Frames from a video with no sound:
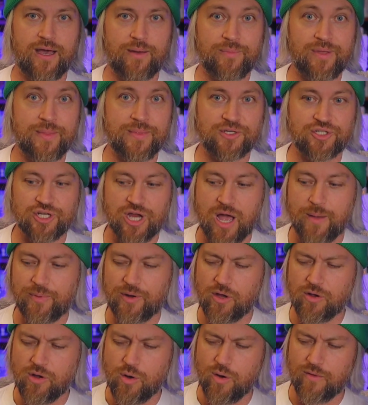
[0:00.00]
um, in the shop,
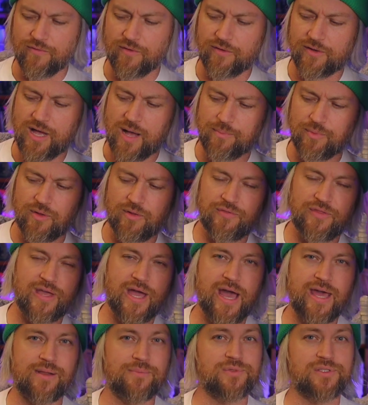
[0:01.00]
and I'll go over a couple of
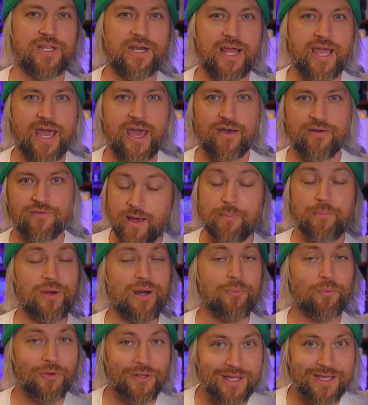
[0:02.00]
the items that I have. Uh, but
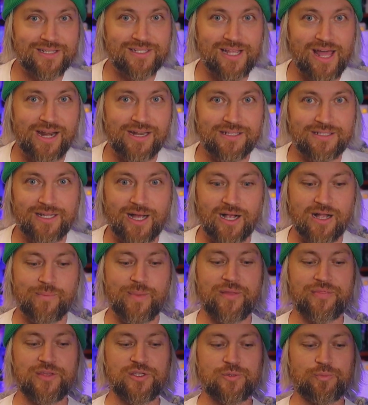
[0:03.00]
I'm really excited to talk
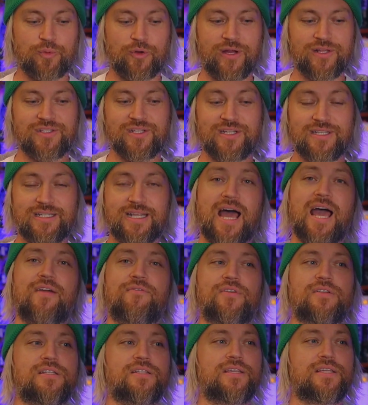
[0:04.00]
about these prints and
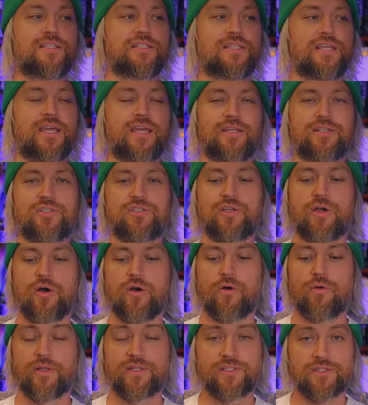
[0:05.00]
dive into these things,
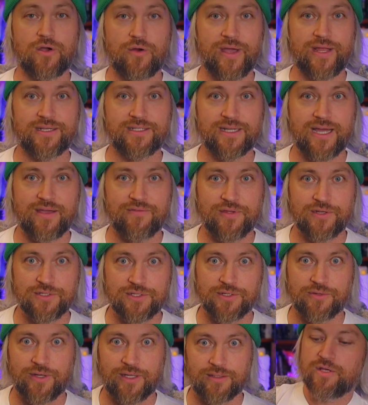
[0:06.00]
so let's go ahead and dive
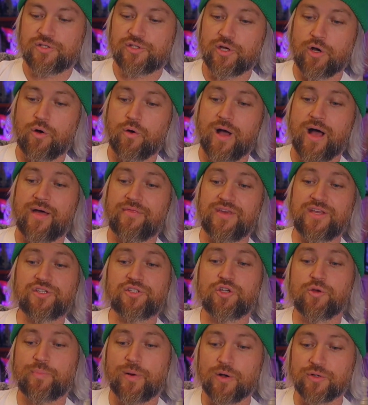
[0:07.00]
into it. So uh, these
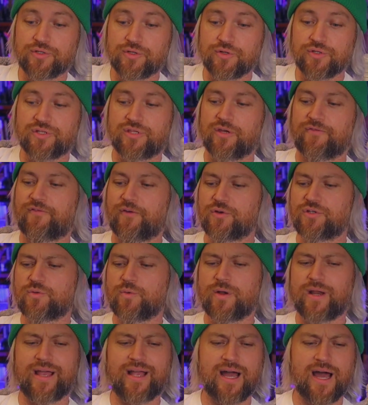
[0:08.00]
two posters, the first
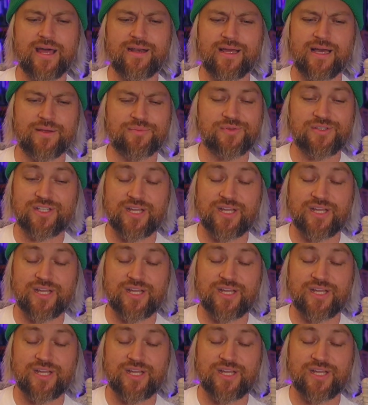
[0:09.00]
one I got uh,